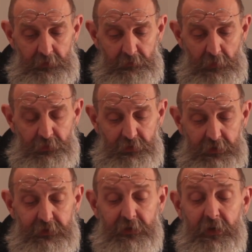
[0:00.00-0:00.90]

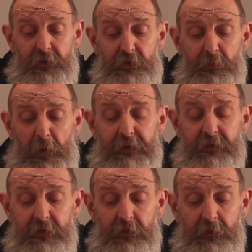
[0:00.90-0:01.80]
Mostly the
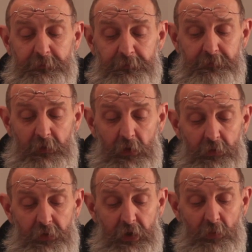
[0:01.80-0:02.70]
expected,
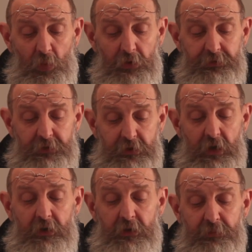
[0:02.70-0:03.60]
though there was the
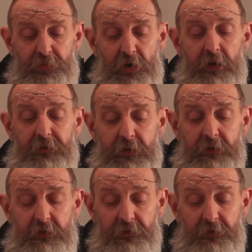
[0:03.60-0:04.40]
younger brother